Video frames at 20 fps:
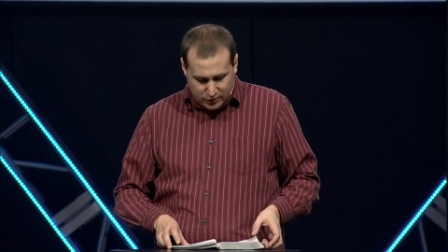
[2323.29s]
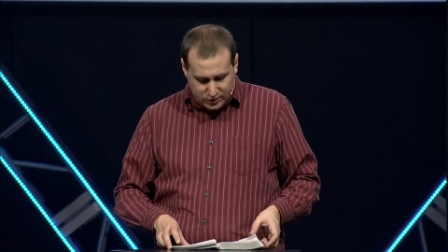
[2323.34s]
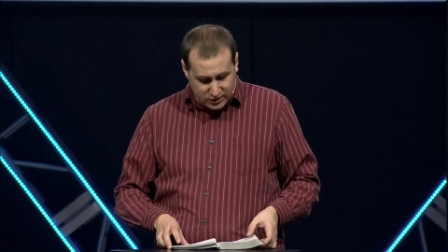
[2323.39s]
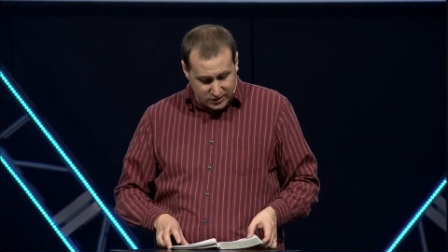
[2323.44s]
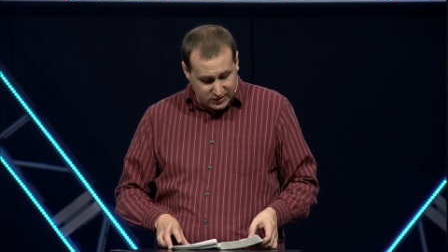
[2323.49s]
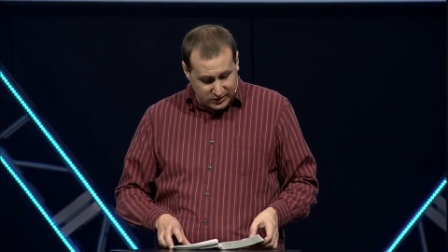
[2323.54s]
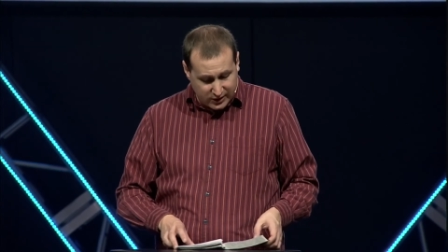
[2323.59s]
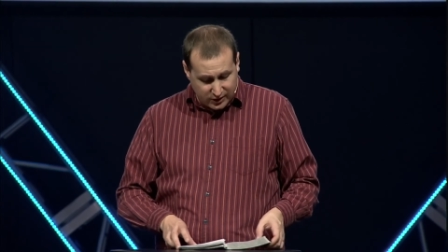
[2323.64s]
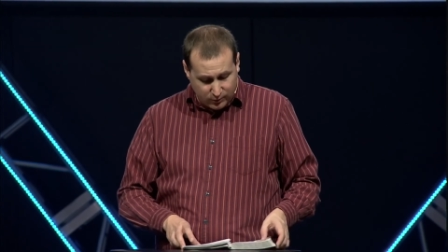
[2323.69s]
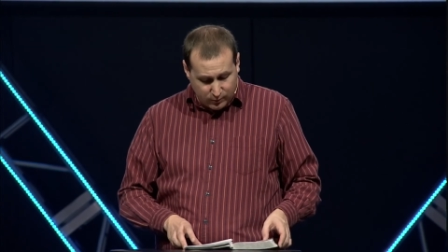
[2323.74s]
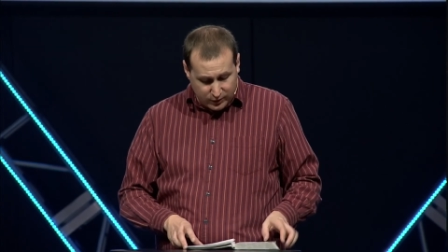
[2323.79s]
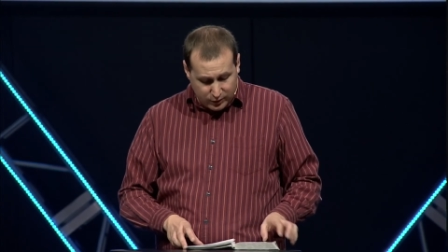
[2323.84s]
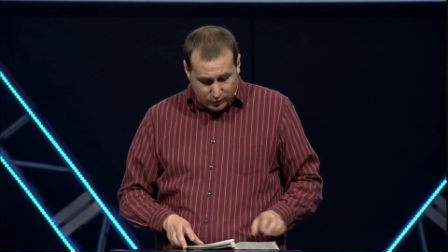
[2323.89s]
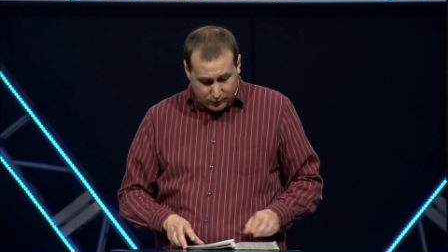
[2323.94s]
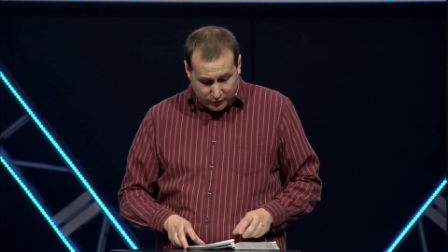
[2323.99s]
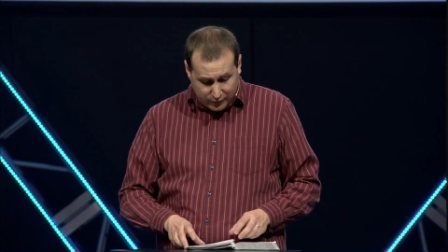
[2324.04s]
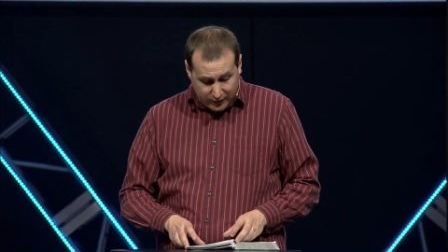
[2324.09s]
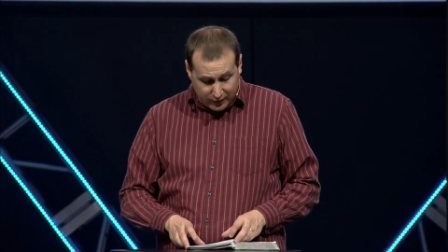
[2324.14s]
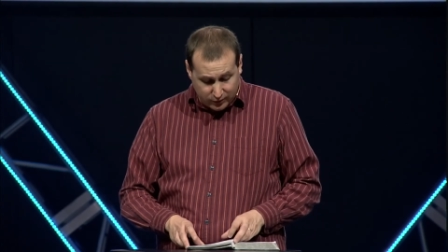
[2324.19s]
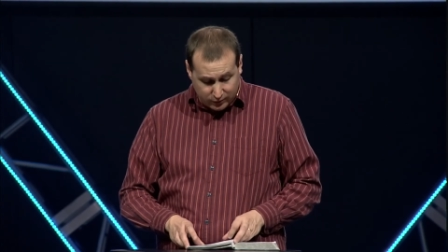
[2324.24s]
just like we who
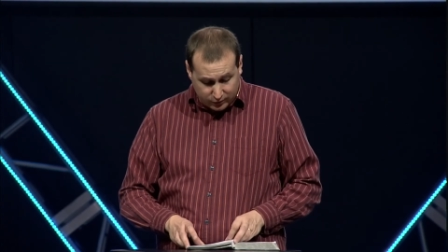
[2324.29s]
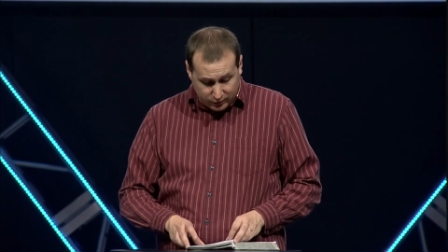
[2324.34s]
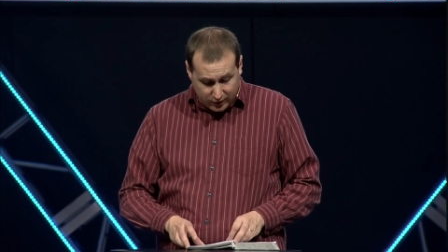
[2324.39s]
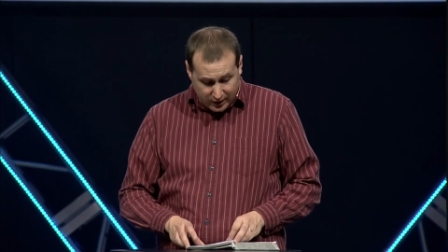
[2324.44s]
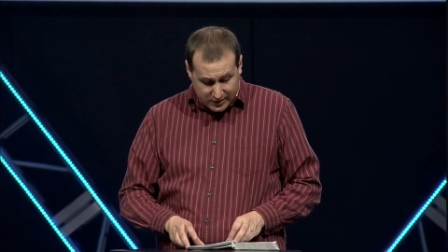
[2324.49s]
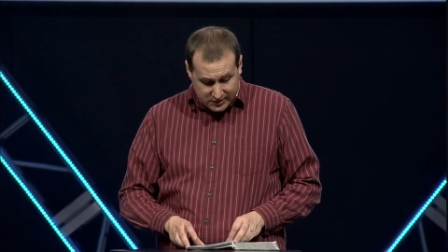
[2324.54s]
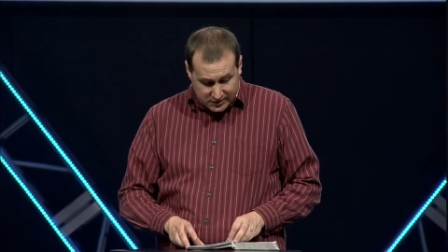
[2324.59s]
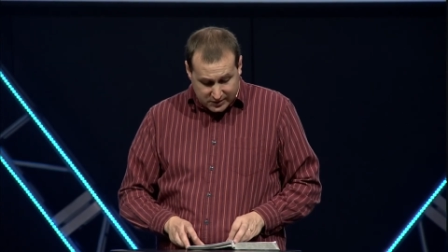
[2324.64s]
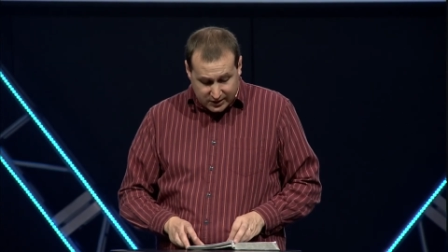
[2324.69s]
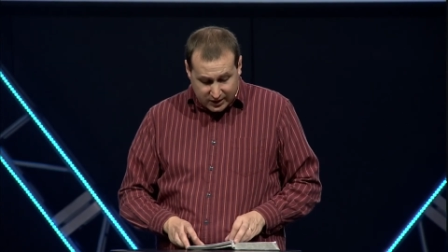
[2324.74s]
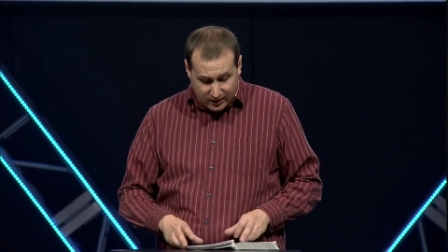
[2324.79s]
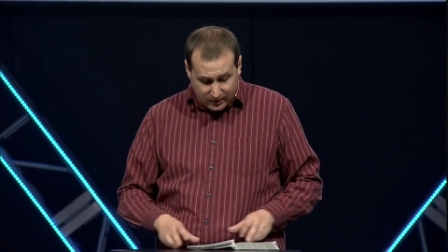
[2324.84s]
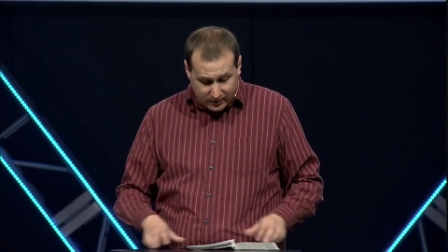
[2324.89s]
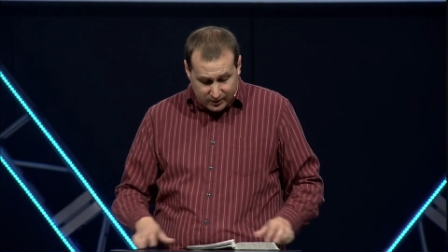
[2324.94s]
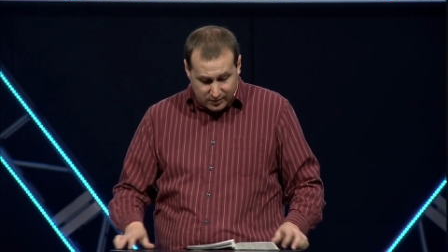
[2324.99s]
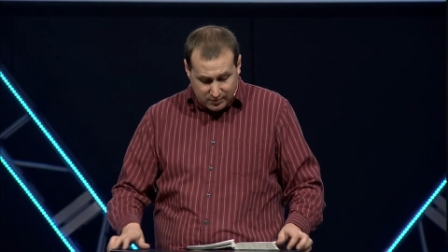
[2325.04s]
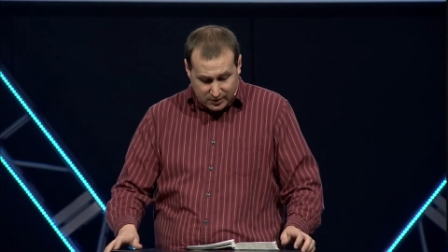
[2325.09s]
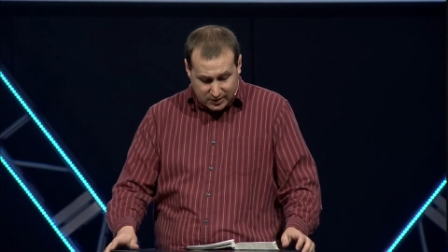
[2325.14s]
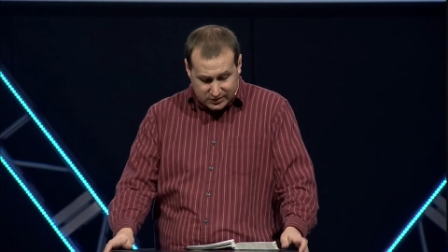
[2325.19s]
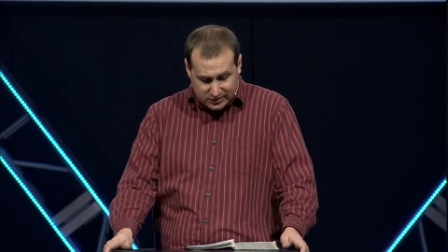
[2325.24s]
follow Christ carry
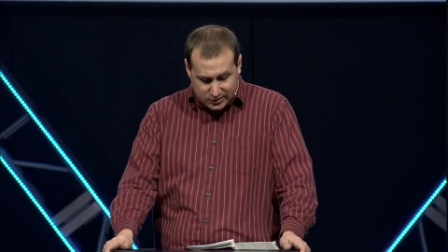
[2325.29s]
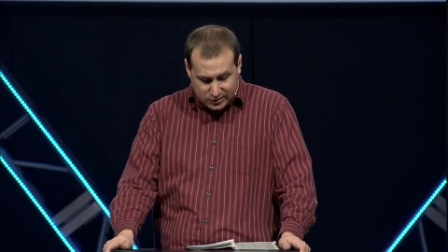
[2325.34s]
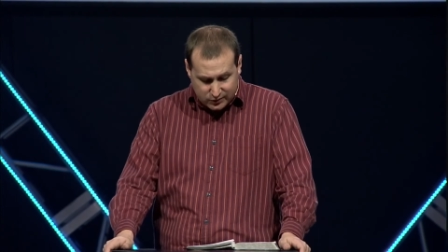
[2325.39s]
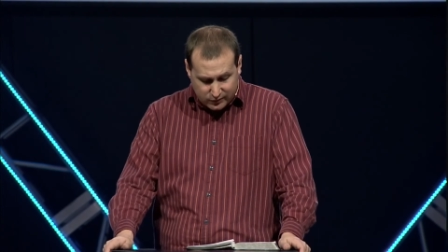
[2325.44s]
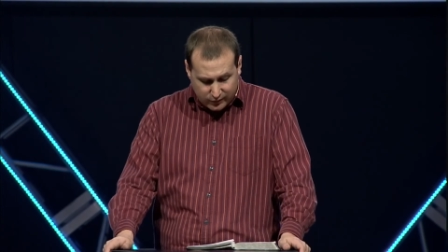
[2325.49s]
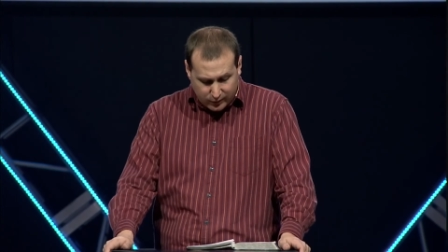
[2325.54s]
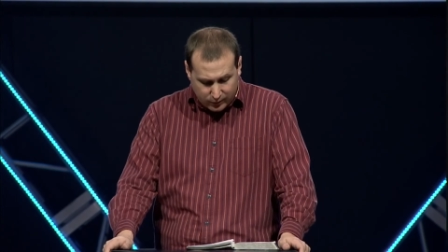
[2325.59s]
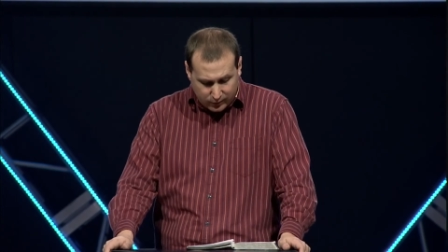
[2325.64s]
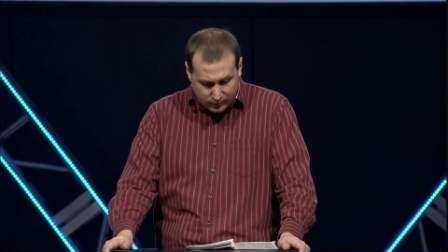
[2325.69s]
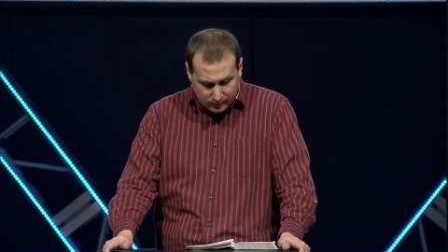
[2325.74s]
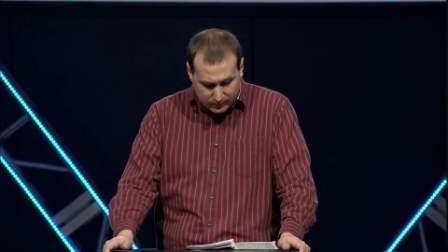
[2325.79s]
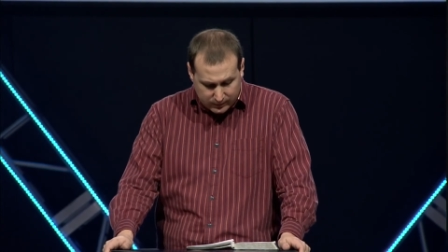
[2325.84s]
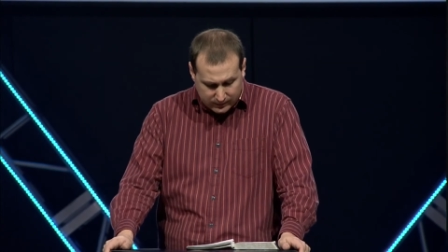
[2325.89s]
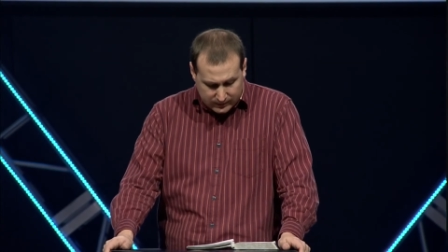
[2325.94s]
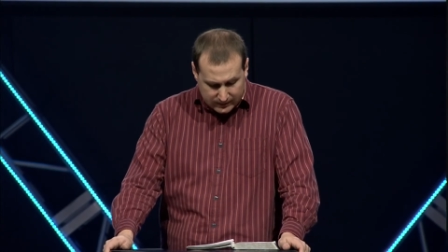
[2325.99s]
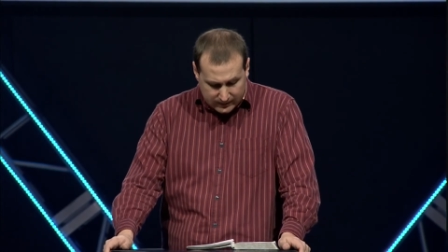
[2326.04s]
the message of hope.